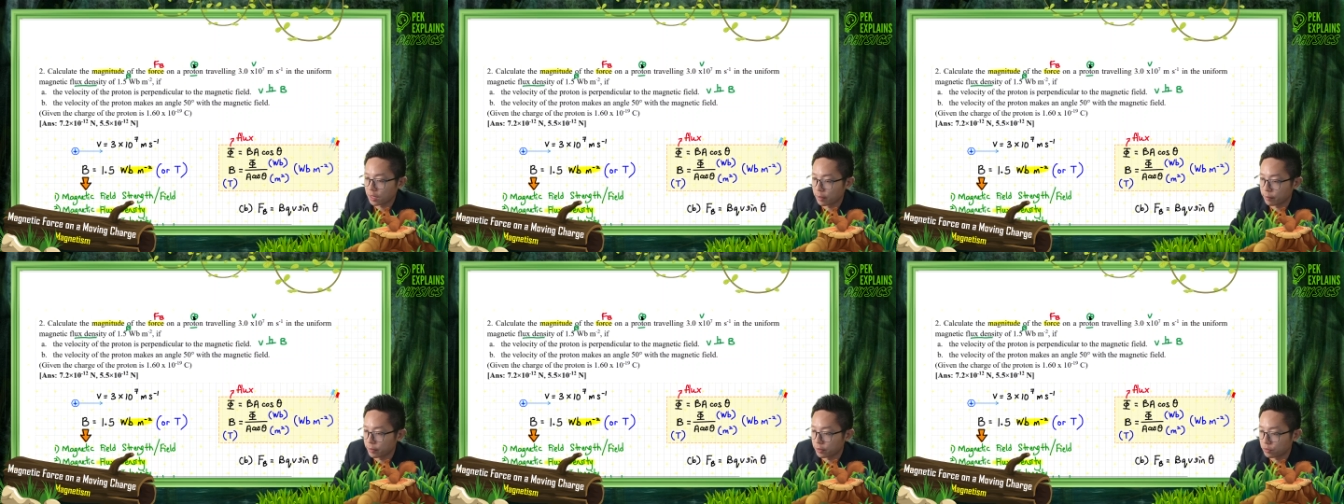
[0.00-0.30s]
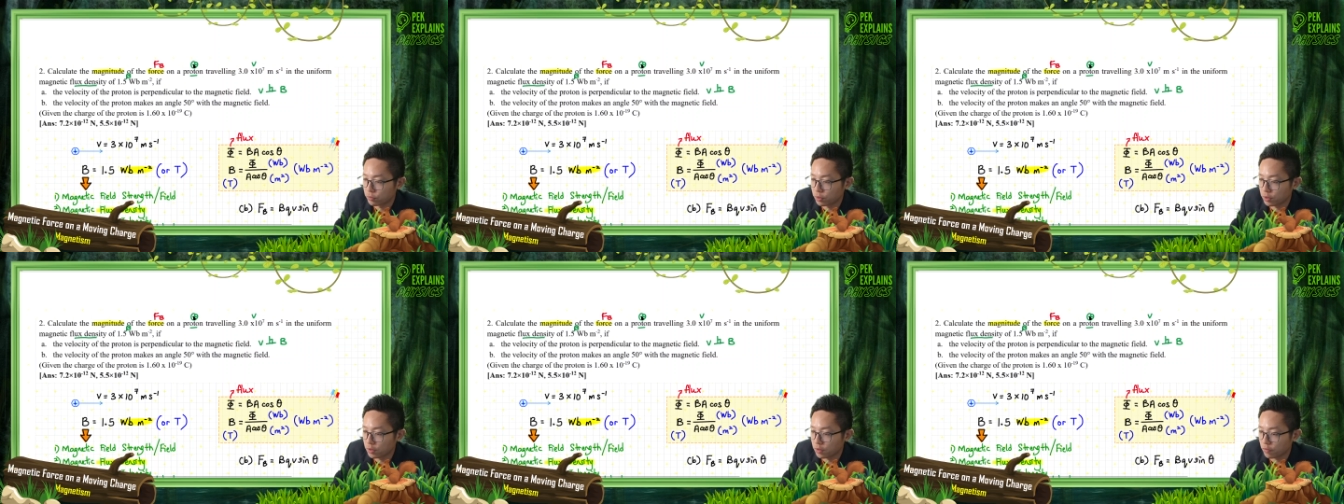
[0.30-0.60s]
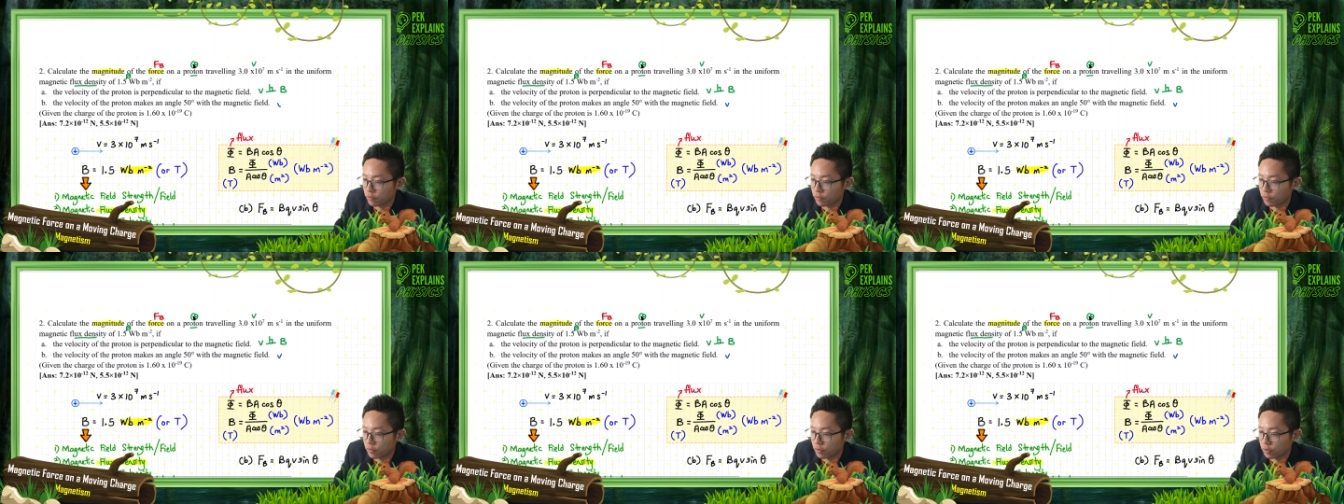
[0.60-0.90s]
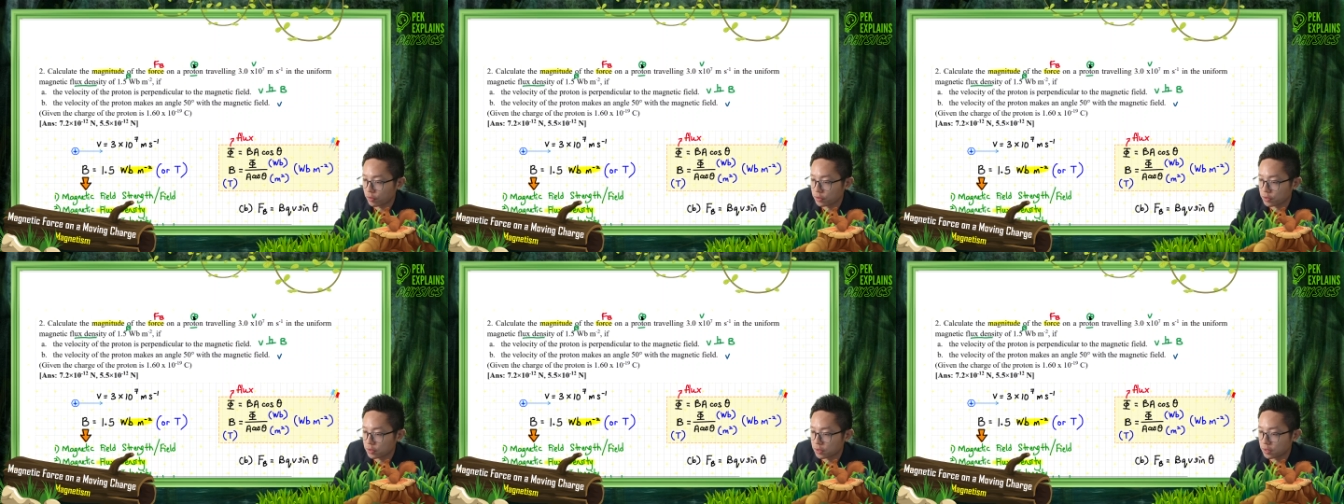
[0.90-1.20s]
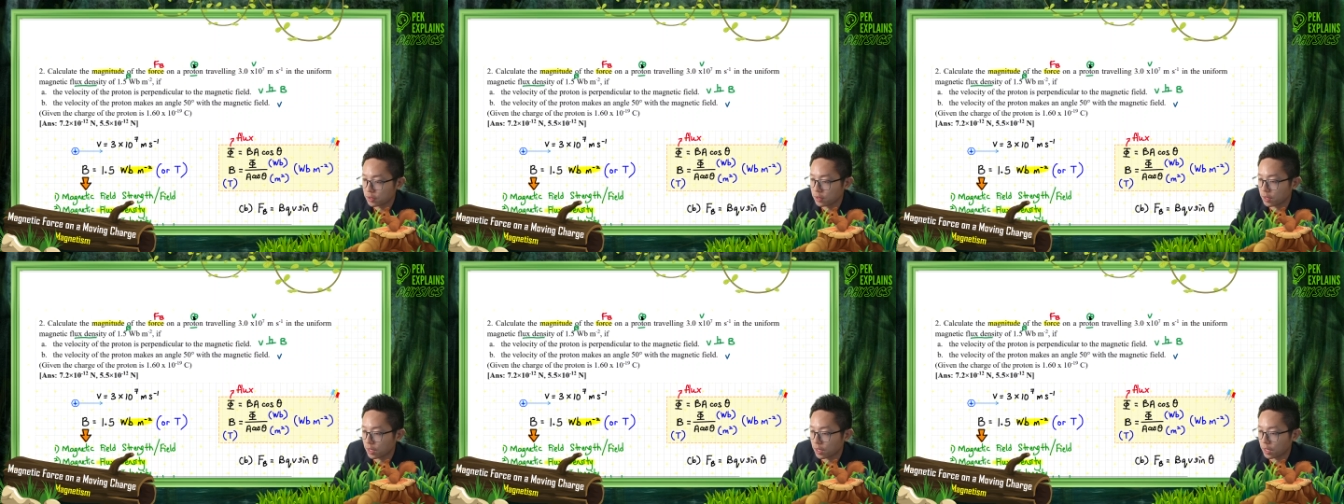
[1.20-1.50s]
between the
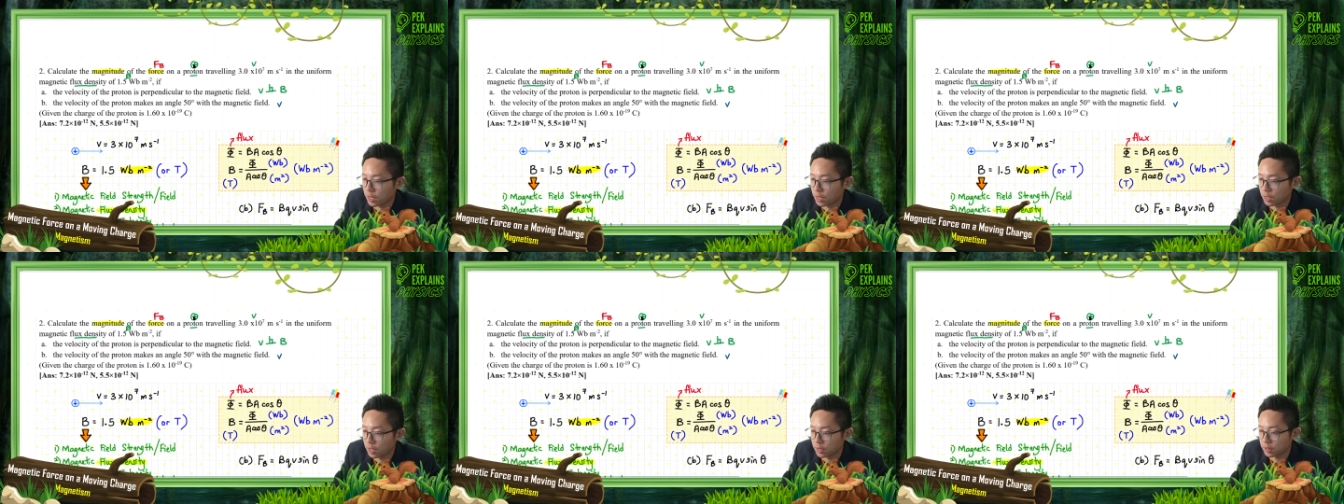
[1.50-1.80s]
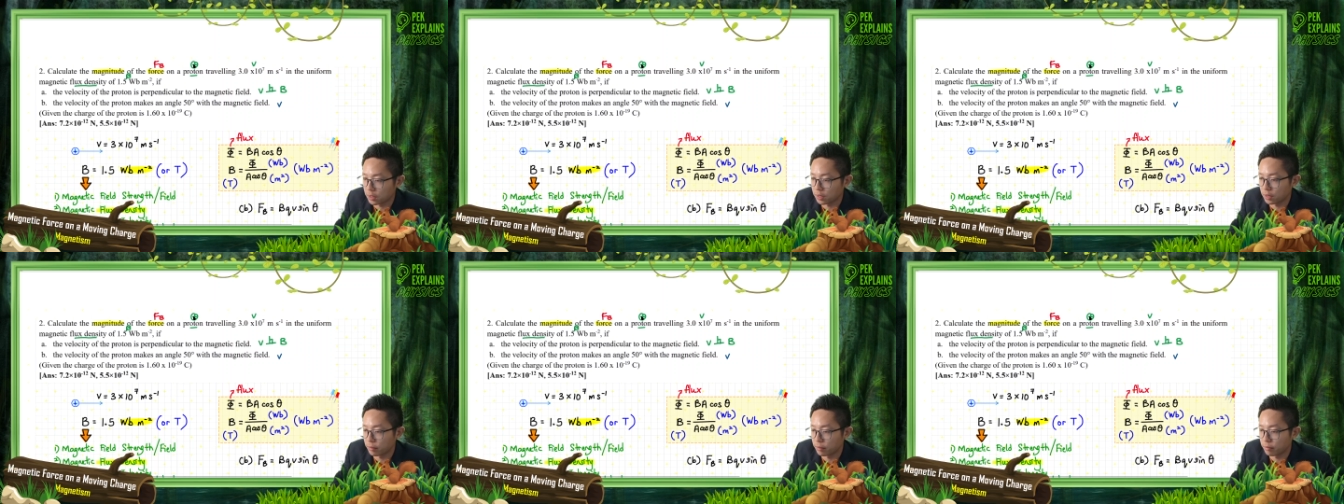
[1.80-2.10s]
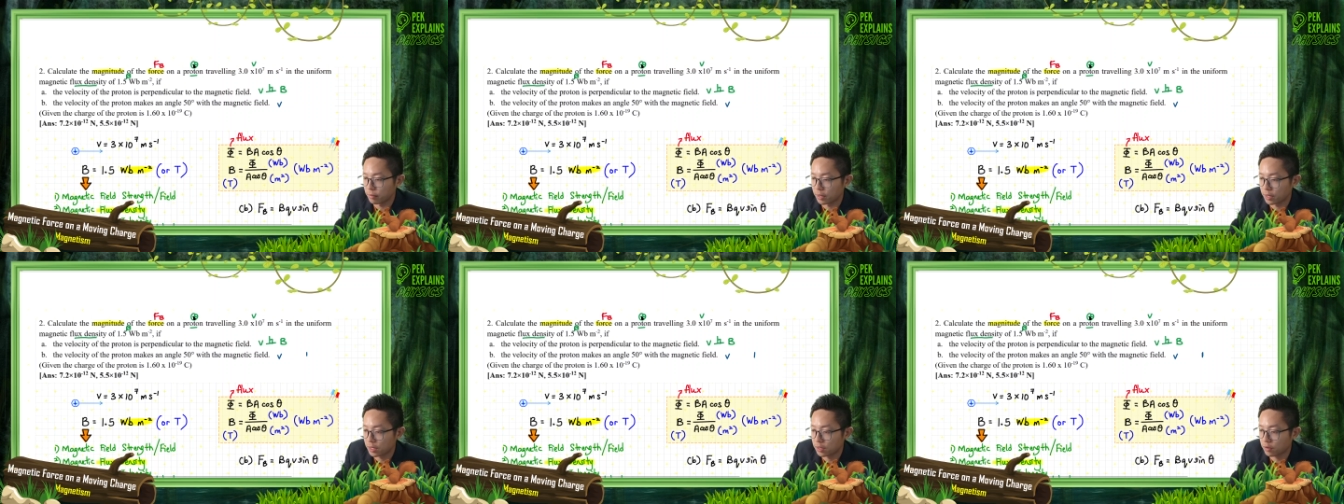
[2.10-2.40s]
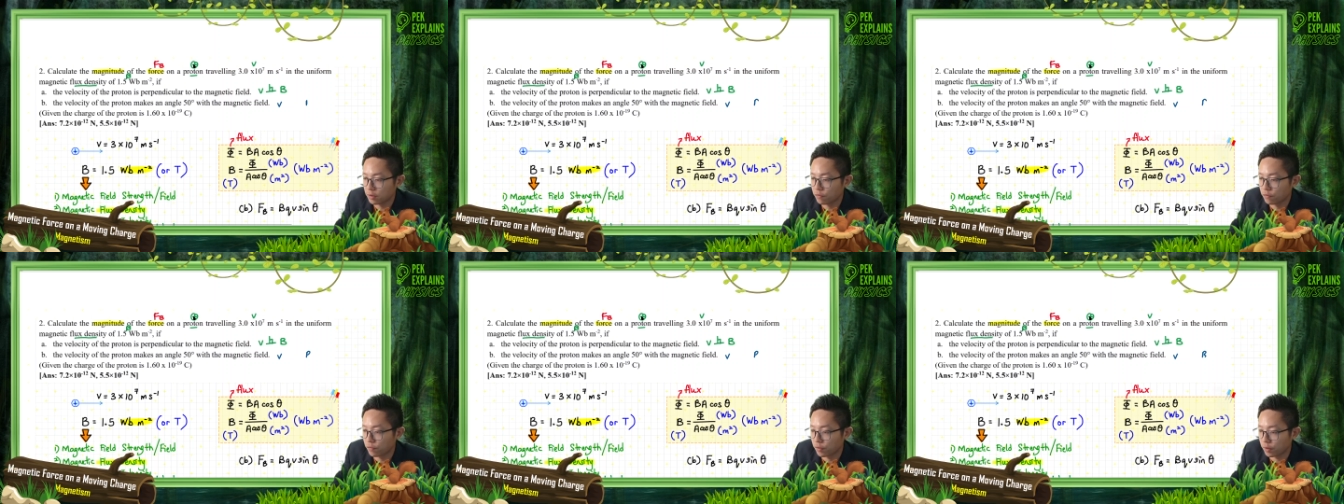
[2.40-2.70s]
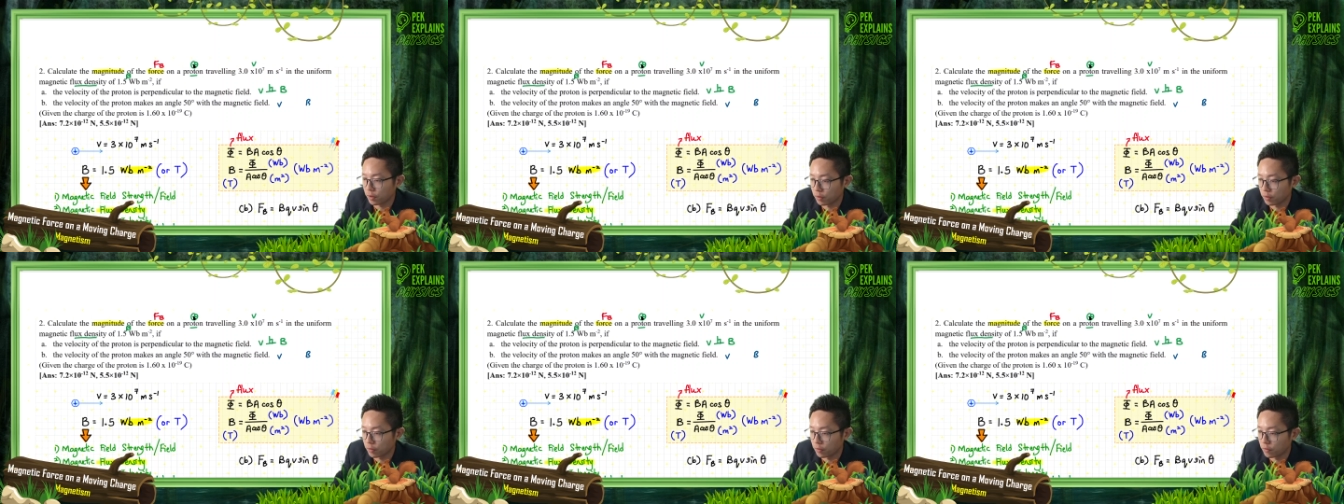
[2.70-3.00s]
velocity and the magnetic
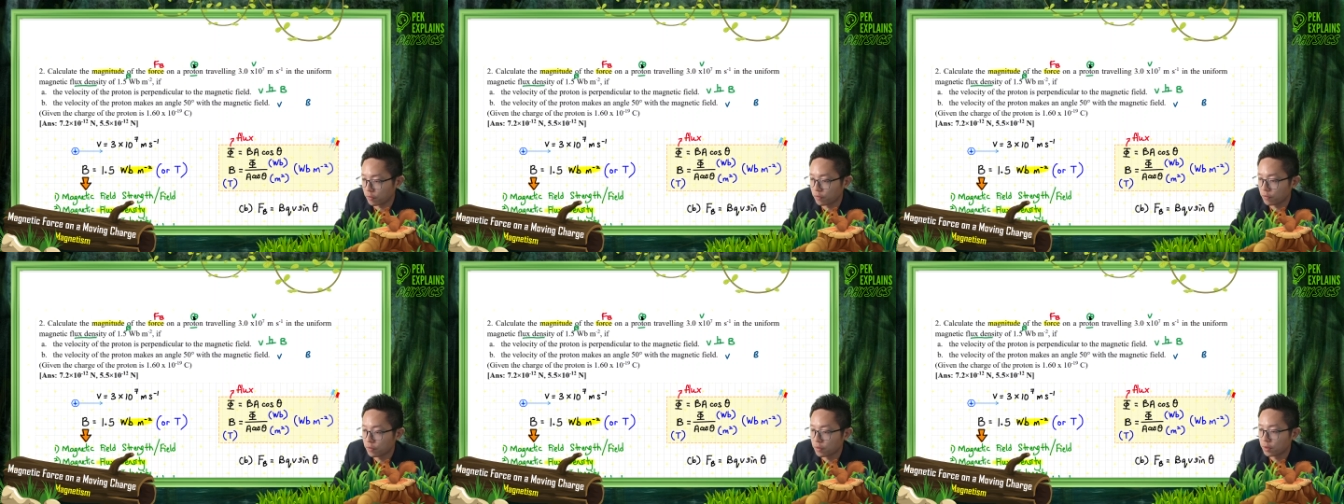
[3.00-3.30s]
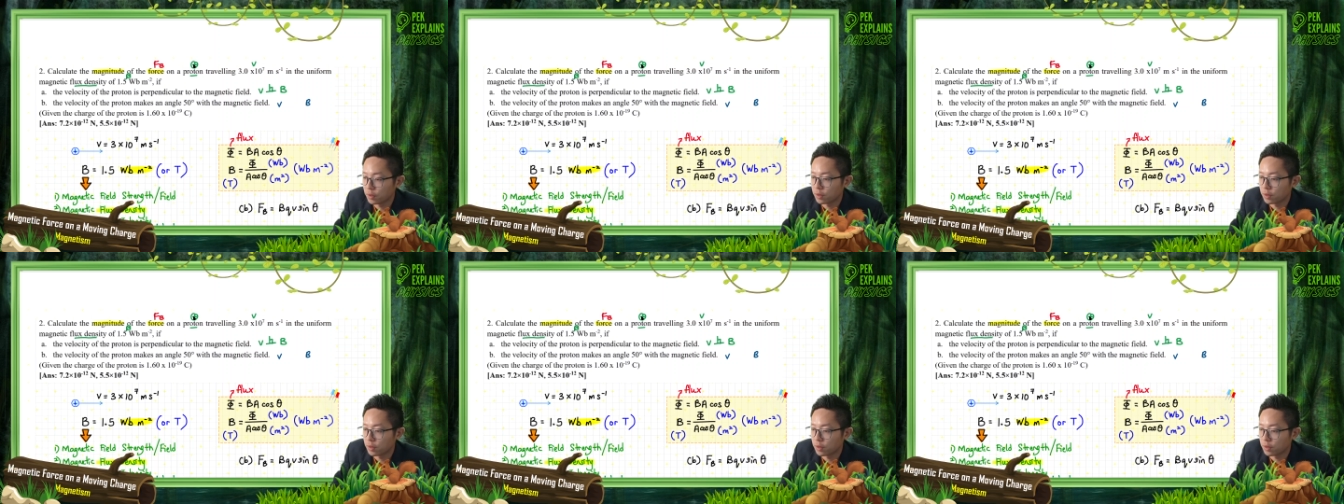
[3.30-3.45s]
field,